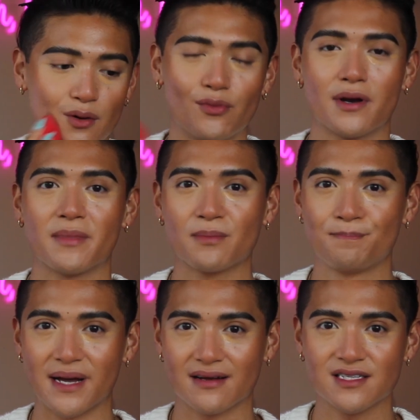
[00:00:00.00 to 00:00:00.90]
One of my
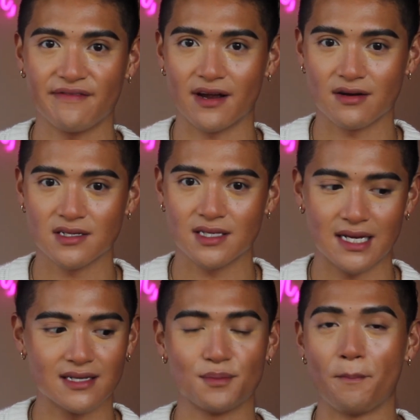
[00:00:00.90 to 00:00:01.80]
biggest fears
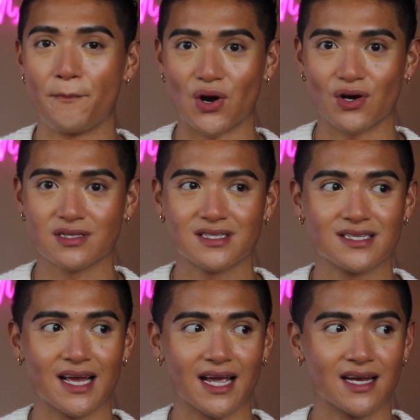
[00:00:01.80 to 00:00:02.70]
is
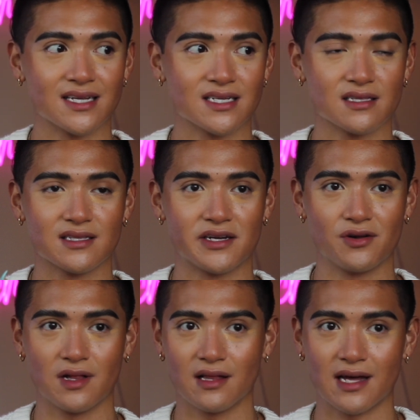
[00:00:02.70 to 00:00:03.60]
birds, and
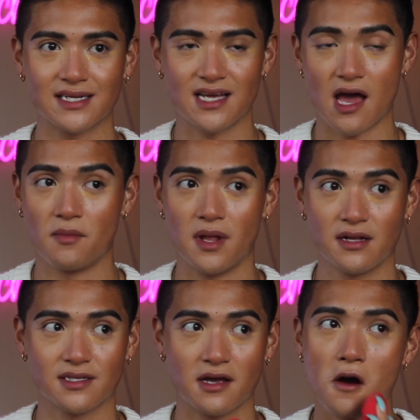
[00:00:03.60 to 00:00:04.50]
literally like 10
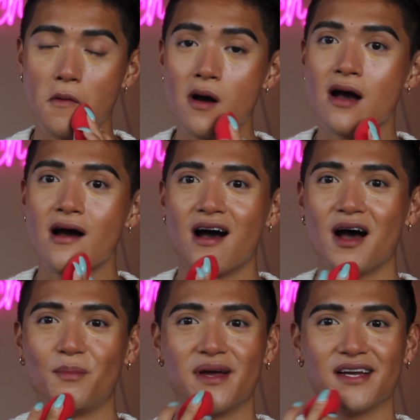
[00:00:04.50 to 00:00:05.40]
minutes ago,
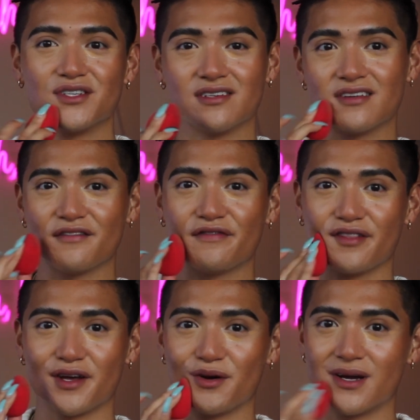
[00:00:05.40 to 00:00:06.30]
a pigeon
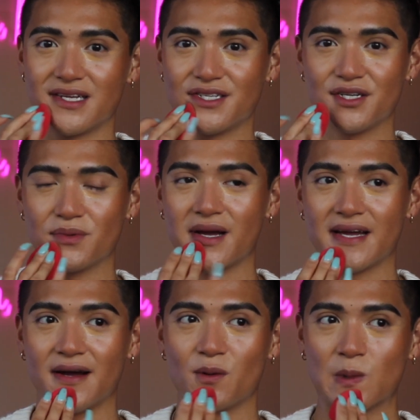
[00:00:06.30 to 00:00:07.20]
flew into
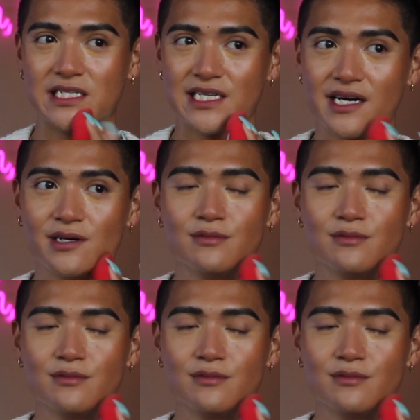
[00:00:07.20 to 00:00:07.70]
my window.